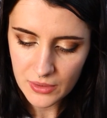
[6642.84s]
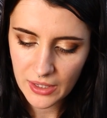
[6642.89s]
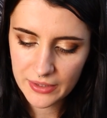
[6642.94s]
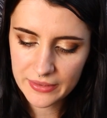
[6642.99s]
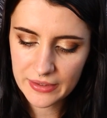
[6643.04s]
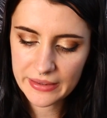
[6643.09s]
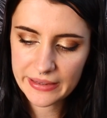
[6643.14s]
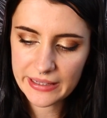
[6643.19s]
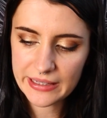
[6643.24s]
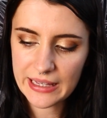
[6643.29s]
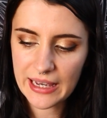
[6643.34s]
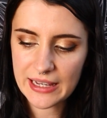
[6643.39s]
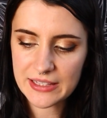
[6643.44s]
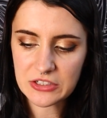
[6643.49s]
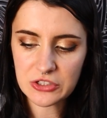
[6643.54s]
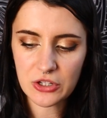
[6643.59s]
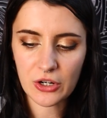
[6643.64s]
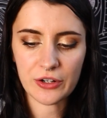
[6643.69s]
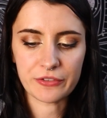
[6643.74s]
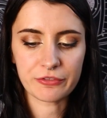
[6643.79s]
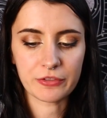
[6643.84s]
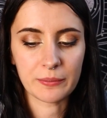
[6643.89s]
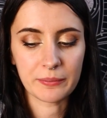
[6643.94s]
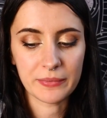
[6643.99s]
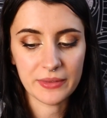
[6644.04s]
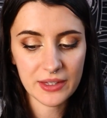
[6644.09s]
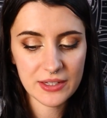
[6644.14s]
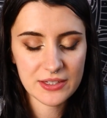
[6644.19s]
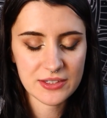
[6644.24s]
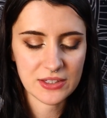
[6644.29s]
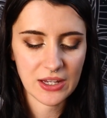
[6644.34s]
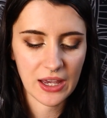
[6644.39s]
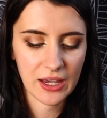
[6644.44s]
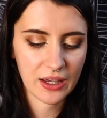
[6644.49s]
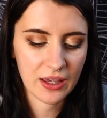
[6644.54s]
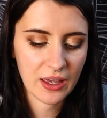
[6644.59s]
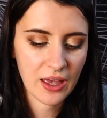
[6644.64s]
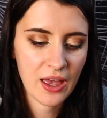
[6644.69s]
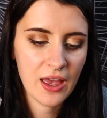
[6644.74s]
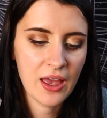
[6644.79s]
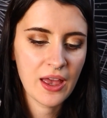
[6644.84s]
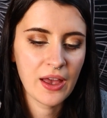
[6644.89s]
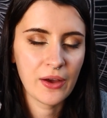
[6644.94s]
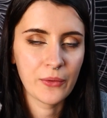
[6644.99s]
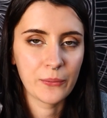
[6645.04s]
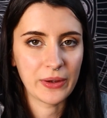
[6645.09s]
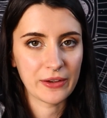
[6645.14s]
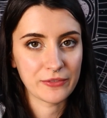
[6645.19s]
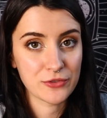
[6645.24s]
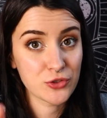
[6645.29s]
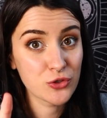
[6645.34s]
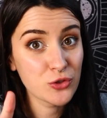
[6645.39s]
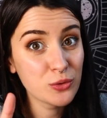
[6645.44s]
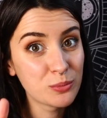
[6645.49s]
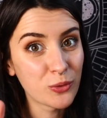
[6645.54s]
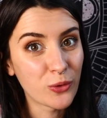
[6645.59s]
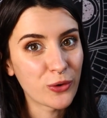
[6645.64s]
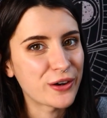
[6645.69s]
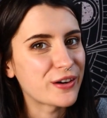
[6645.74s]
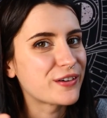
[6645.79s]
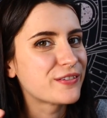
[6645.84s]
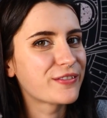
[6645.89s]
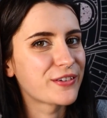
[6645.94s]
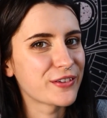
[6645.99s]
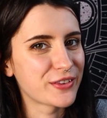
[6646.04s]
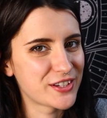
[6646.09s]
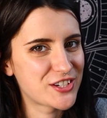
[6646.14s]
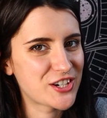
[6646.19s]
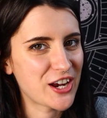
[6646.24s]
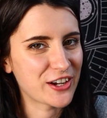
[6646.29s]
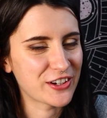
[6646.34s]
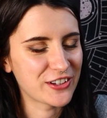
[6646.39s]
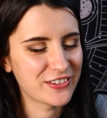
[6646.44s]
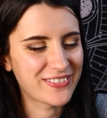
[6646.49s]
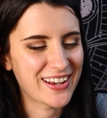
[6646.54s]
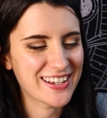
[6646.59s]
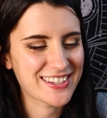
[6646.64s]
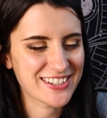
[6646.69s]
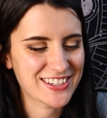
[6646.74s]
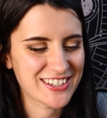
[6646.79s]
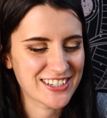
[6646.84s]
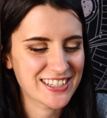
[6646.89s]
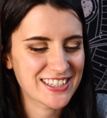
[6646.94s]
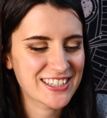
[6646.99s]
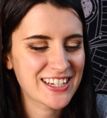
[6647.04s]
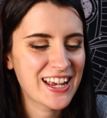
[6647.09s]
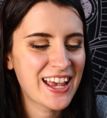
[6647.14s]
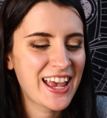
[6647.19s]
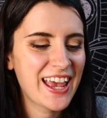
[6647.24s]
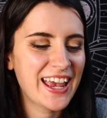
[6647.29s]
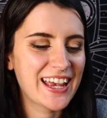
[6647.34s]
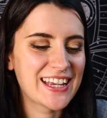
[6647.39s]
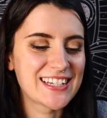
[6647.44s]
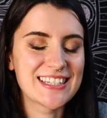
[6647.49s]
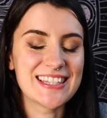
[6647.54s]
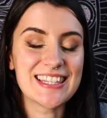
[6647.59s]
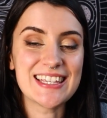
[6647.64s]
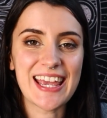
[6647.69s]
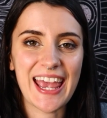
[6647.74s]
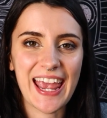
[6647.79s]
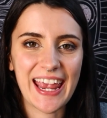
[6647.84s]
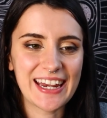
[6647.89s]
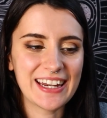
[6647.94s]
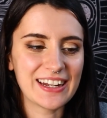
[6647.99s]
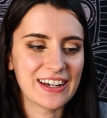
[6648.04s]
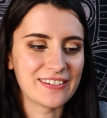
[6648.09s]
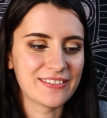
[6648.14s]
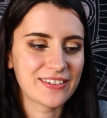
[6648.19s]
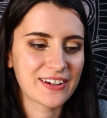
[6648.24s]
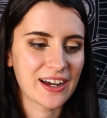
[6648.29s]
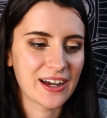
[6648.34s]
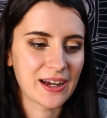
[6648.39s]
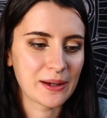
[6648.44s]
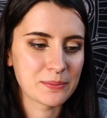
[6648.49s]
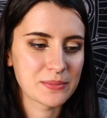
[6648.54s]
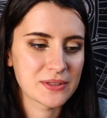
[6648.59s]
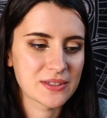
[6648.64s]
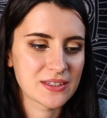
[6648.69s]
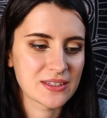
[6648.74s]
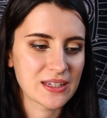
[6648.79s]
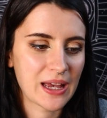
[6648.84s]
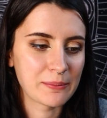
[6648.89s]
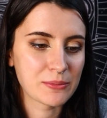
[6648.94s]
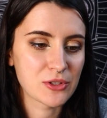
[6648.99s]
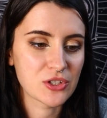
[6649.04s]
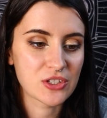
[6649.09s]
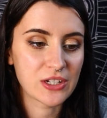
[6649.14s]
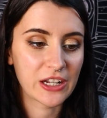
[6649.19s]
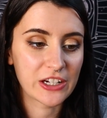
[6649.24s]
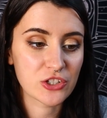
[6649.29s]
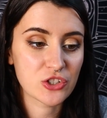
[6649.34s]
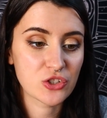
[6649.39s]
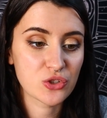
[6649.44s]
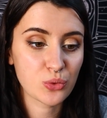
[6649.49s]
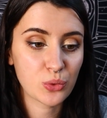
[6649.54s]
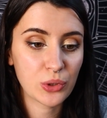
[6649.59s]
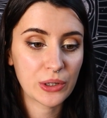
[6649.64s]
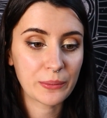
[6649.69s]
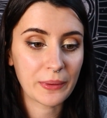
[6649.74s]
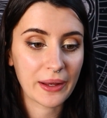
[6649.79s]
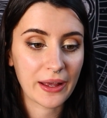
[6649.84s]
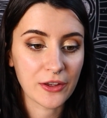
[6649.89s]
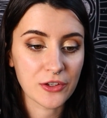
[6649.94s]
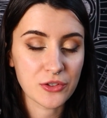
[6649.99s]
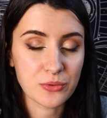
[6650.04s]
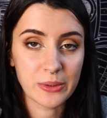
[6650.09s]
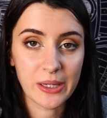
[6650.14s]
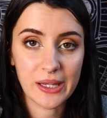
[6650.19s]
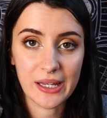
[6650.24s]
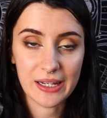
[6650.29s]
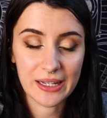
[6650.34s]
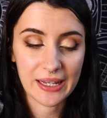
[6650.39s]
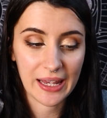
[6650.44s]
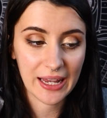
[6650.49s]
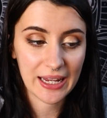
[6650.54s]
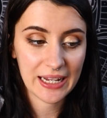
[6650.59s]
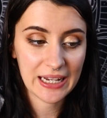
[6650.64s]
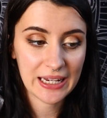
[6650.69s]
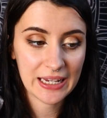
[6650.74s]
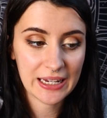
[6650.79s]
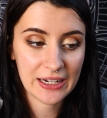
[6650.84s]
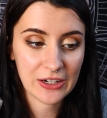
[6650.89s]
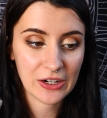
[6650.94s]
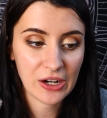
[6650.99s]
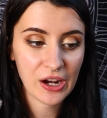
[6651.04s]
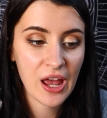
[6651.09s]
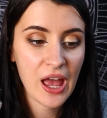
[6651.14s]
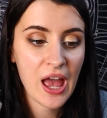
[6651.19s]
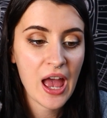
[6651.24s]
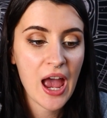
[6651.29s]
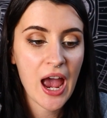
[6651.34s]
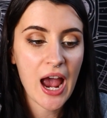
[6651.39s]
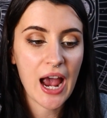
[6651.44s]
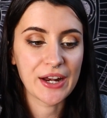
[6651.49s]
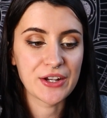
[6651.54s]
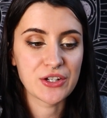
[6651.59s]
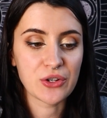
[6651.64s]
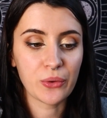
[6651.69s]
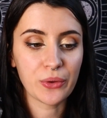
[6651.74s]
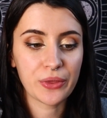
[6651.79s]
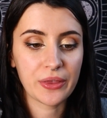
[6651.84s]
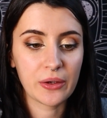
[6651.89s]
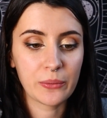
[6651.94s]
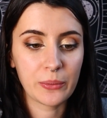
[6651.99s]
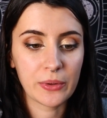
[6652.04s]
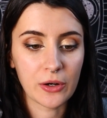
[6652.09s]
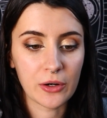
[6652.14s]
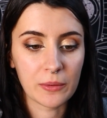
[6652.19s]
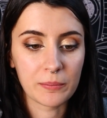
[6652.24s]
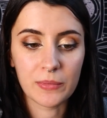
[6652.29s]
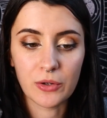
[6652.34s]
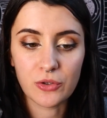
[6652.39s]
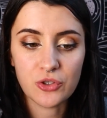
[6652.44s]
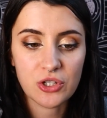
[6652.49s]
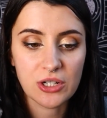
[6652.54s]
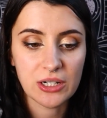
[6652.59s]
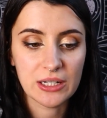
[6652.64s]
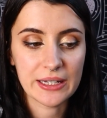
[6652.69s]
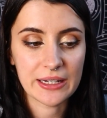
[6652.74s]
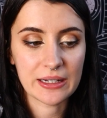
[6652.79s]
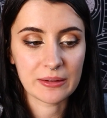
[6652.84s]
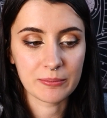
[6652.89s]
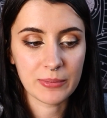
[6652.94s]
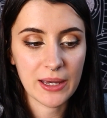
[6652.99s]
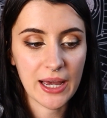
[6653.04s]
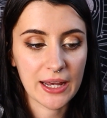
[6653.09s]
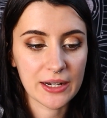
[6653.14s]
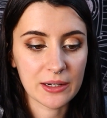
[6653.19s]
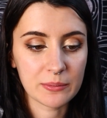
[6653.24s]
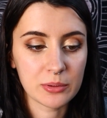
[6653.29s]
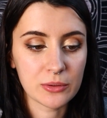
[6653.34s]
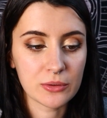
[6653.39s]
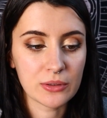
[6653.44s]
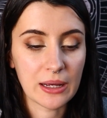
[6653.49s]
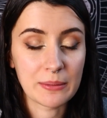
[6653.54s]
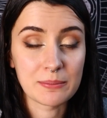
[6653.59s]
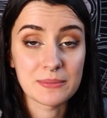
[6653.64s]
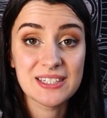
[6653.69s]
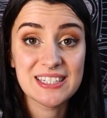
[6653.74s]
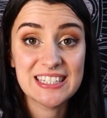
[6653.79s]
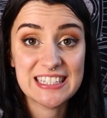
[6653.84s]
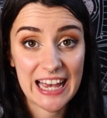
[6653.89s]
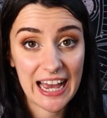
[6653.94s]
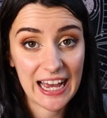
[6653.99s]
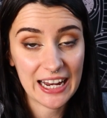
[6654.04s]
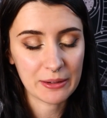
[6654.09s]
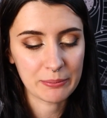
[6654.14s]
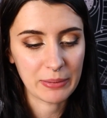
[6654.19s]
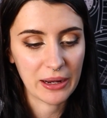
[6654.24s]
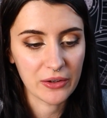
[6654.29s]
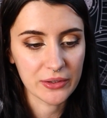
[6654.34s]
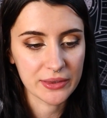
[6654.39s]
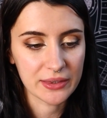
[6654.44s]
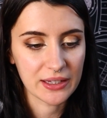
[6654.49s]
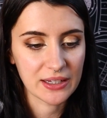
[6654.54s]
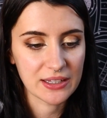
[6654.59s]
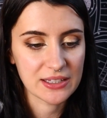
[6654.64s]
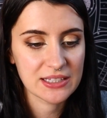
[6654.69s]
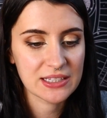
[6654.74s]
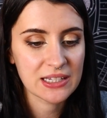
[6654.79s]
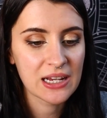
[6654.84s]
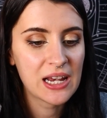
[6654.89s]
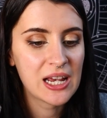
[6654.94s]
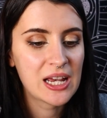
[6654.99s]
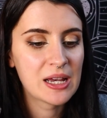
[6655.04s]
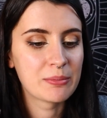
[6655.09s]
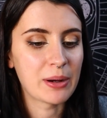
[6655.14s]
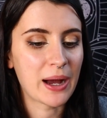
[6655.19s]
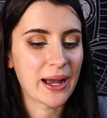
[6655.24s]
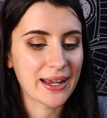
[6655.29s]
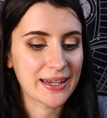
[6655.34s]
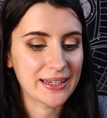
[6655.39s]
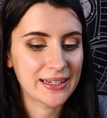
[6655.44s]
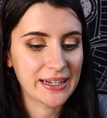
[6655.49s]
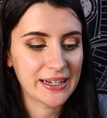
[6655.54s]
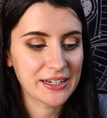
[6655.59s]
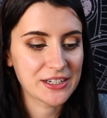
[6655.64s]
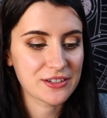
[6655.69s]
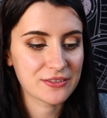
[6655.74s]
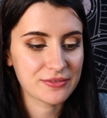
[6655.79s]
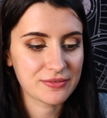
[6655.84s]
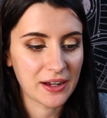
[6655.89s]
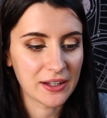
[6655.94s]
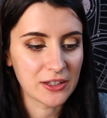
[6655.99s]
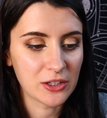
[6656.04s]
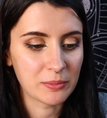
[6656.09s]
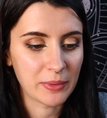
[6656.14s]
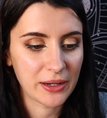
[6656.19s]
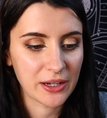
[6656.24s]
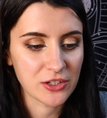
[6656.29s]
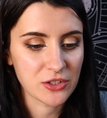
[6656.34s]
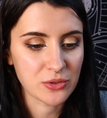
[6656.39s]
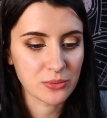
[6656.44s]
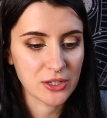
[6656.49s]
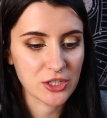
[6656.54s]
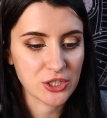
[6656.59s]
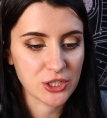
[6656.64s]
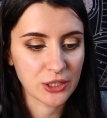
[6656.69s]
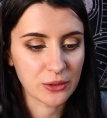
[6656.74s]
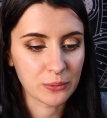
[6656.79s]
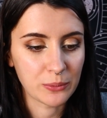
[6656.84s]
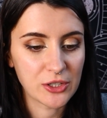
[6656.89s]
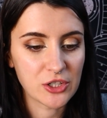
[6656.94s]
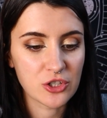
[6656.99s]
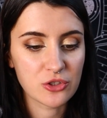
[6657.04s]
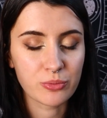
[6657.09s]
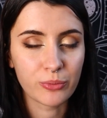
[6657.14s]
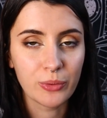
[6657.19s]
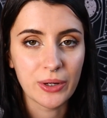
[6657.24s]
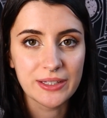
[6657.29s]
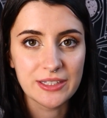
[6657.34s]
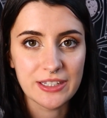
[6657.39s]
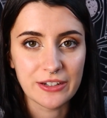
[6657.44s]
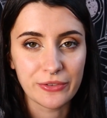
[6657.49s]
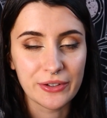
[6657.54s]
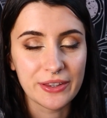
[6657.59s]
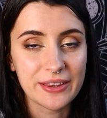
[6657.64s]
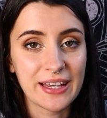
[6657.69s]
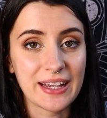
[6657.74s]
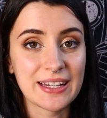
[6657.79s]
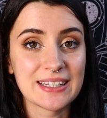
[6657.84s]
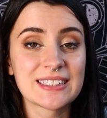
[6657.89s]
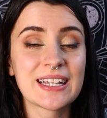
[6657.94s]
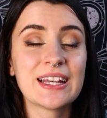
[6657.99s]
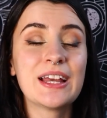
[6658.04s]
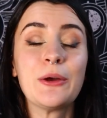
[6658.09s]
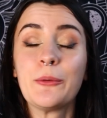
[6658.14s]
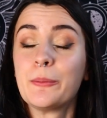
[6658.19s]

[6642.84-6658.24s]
And then the last card from this deck, we have two more for the channeled messages, is the Eight of Cups. I'm just not sure what else we can gain here. I don't think we are emotionally compatible. I'm sad about this, but I need to follow my intuition. We just want different things.